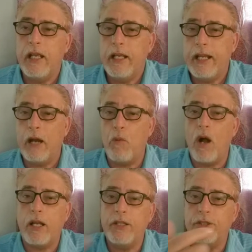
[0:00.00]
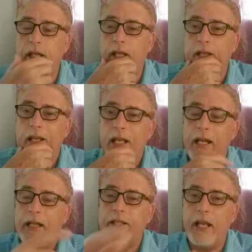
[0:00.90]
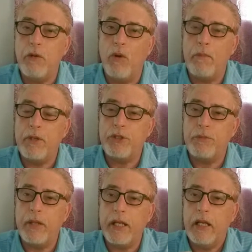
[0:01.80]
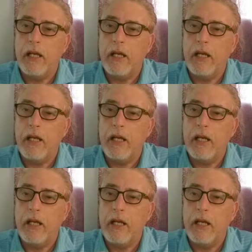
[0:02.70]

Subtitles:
Yeah, walking's the key. And I tell you what, Mr. B,